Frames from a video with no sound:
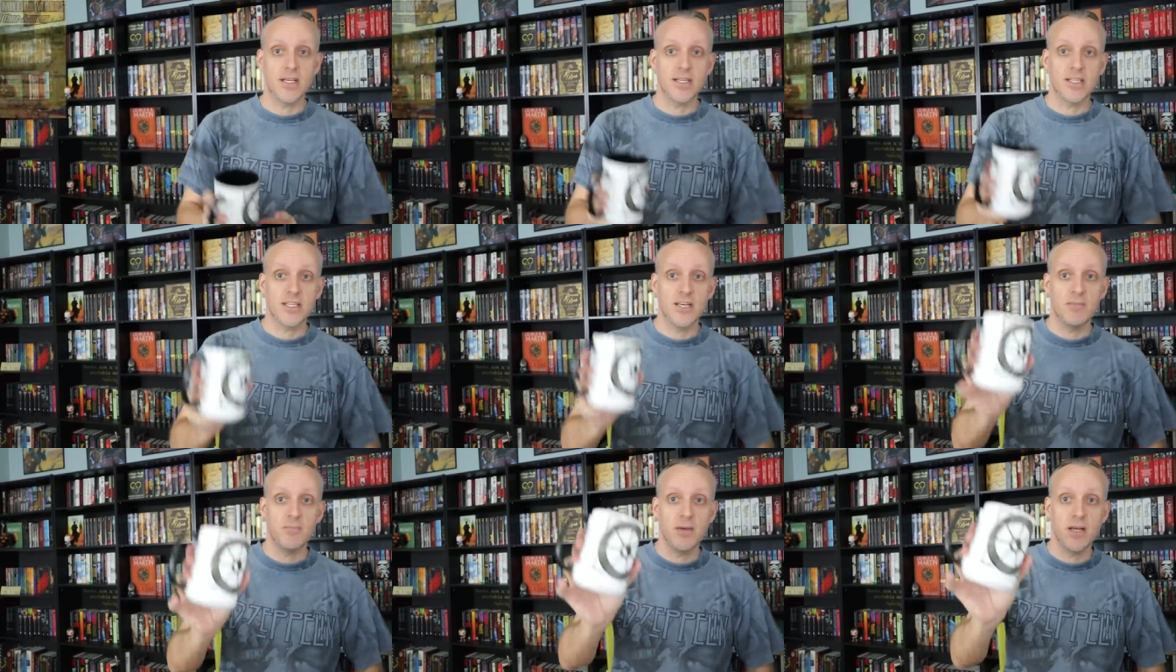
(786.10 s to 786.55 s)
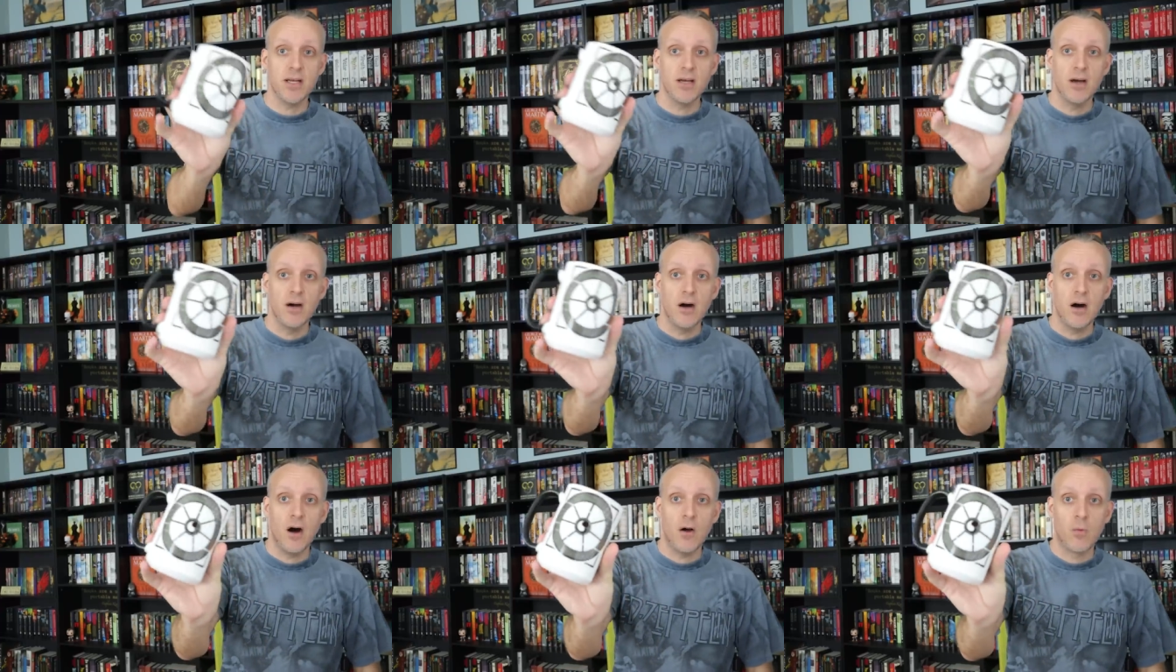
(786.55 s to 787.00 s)
he sent me
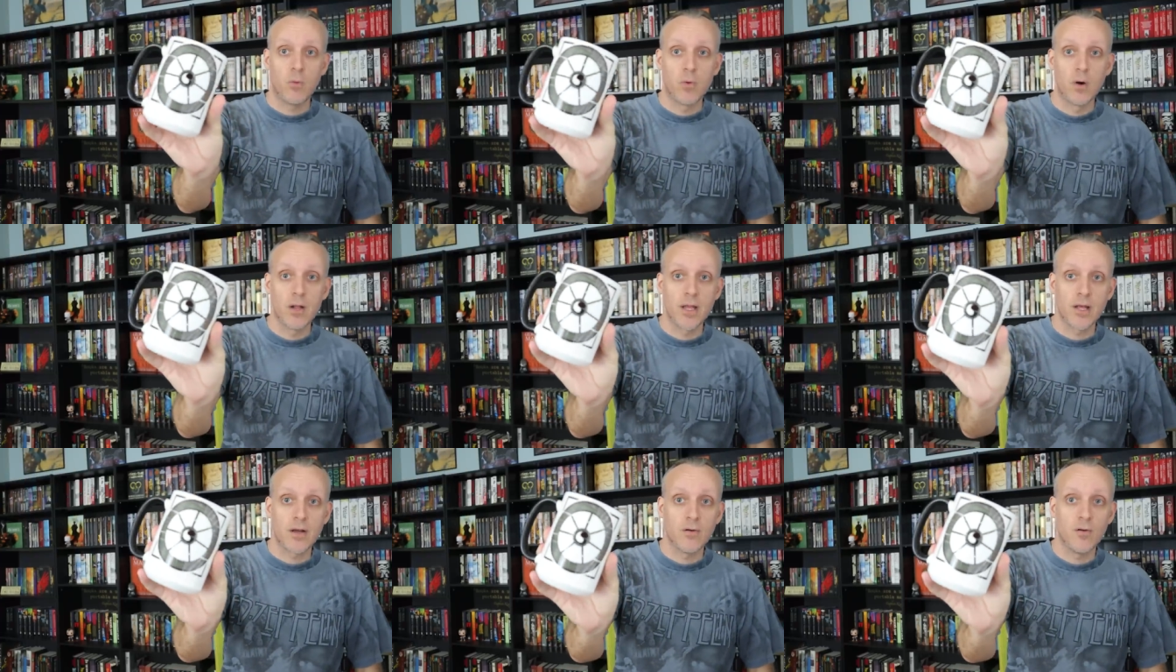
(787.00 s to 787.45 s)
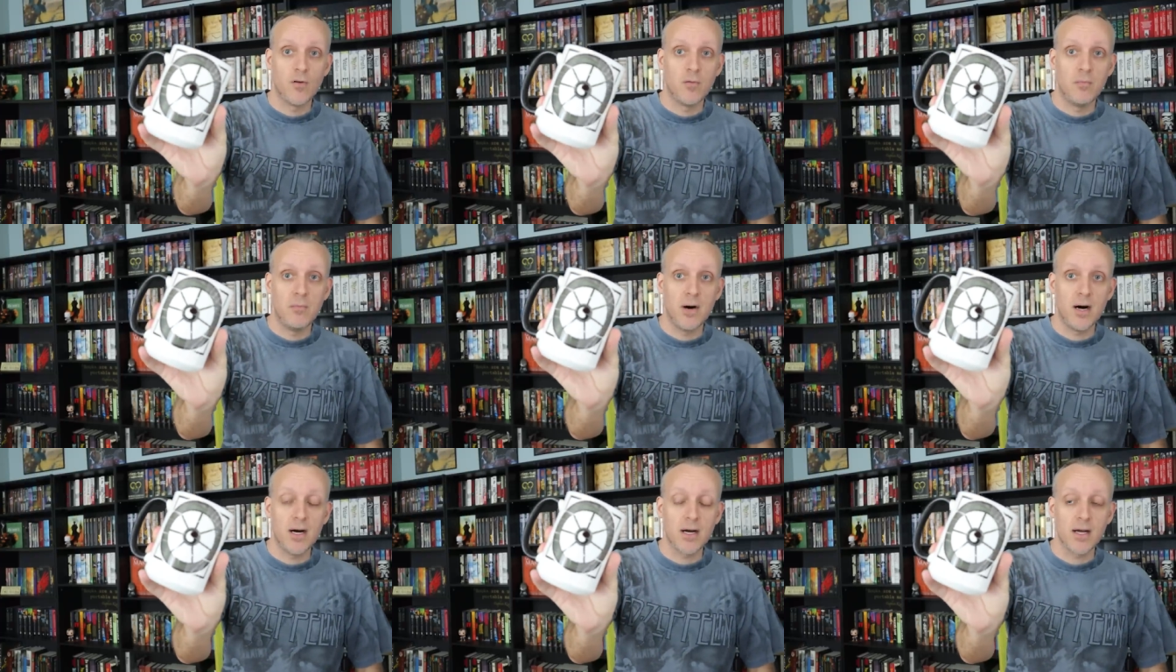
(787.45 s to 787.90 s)
a really cool
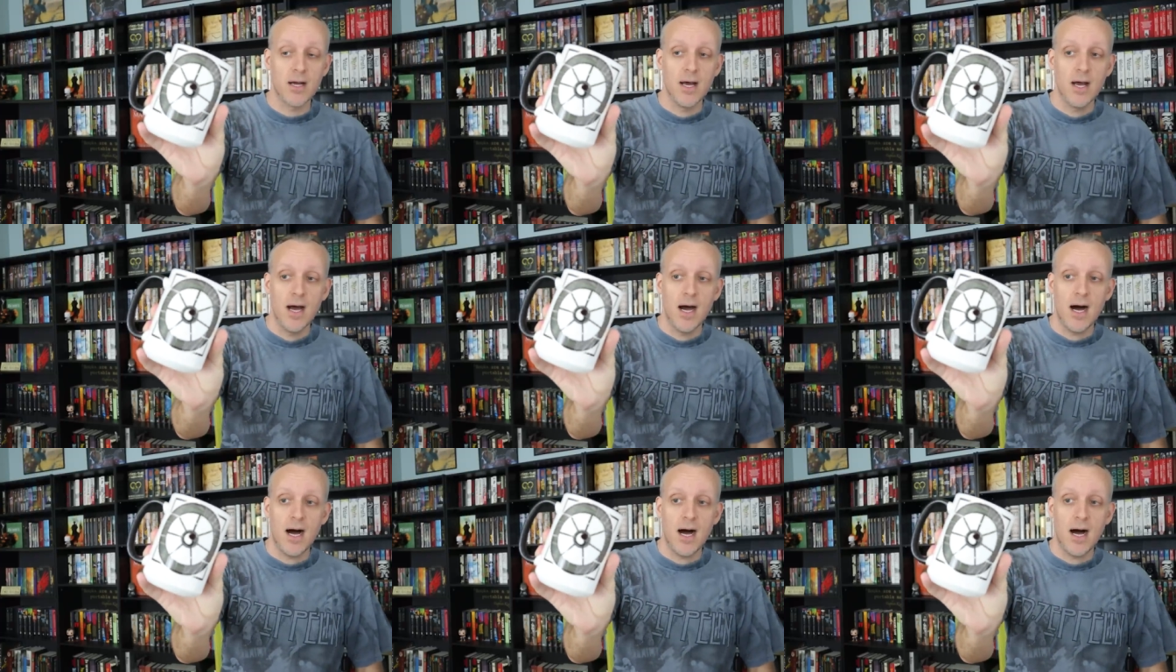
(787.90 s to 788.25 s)
mug,